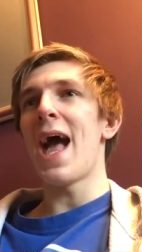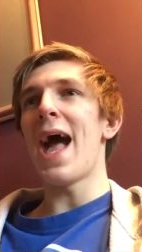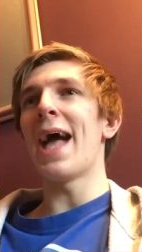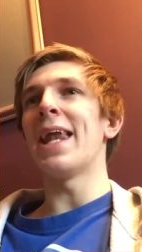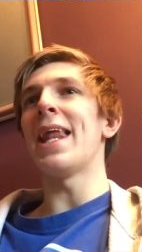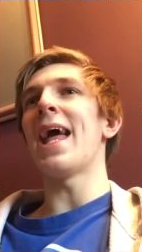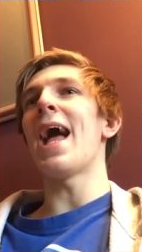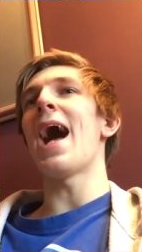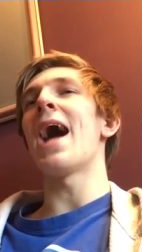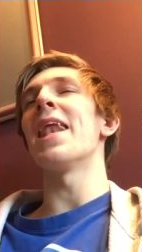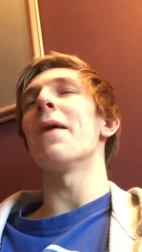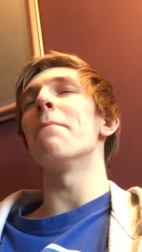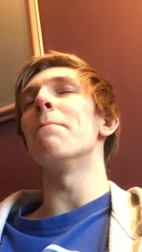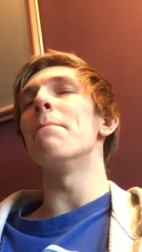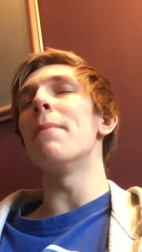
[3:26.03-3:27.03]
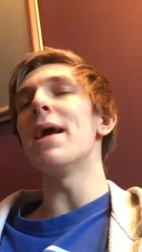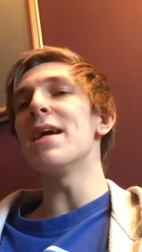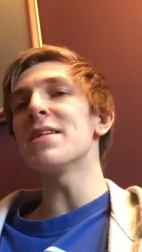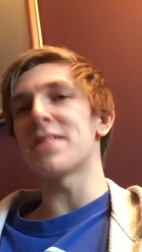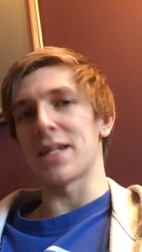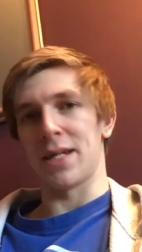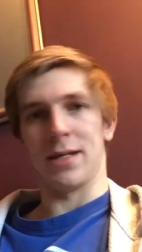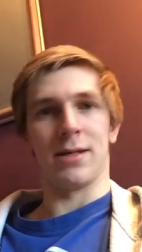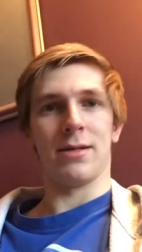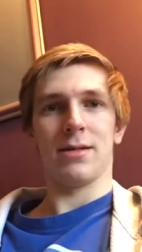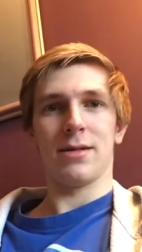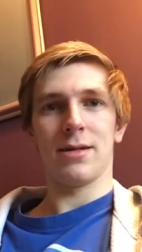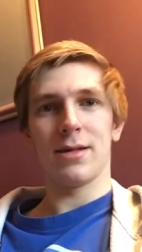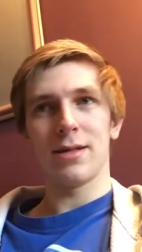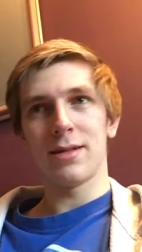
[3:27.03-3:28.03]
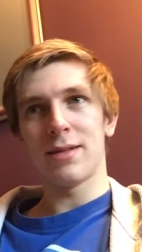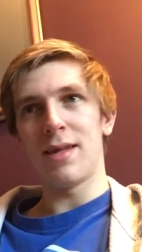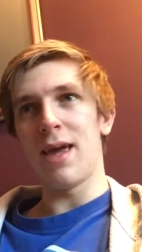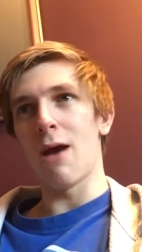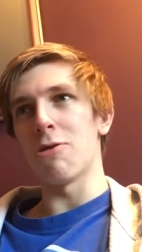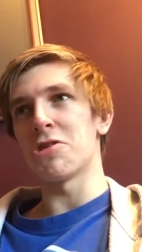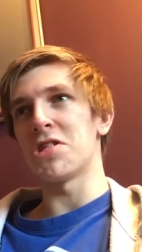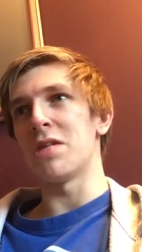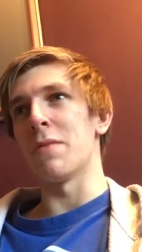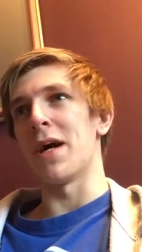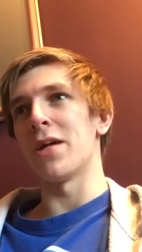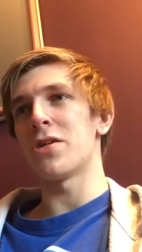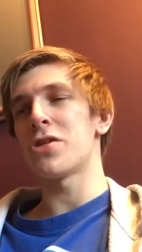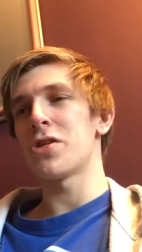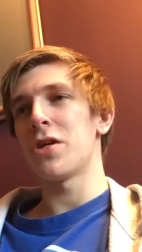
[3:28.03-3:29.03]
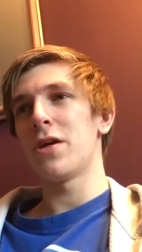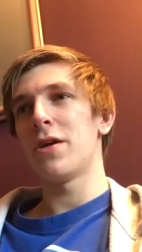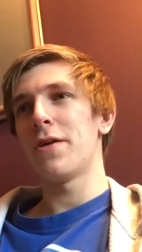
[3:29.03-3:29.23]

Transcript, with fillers: And an amazing T L C match.